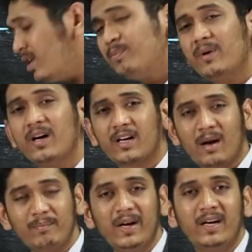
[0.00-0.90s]
the
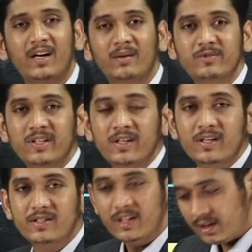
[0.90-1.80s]
complaint comes,
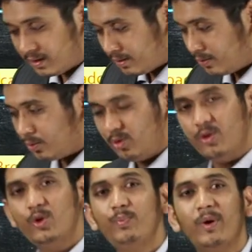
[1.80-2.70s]
sir,
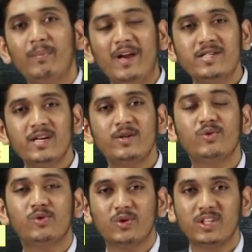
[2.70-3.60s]
you publisher,
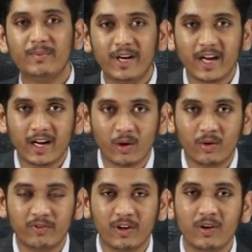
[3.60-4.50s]
you social media
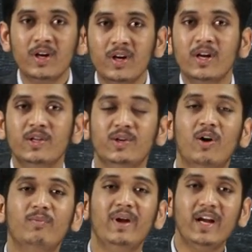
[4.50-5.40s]
account fellow, you
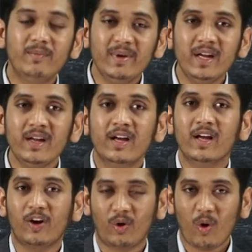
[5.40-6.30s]
have made me
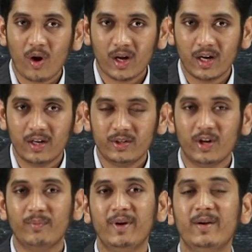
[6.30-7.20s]
wrong. You
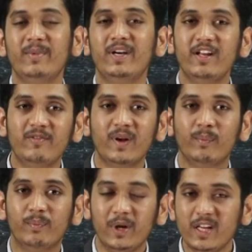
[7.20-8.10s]
have made me
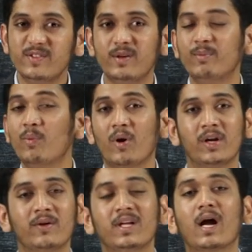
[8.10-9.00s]
defamed. Please remove
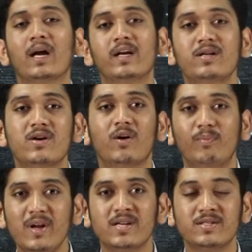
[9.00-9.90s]
whatever the content you
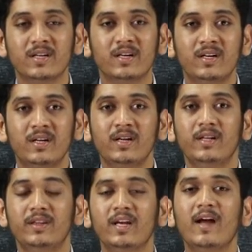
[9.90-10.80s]
have placed.
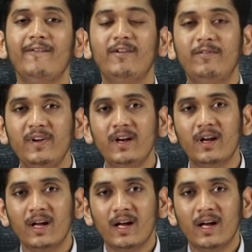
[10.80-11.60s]
Then I will feel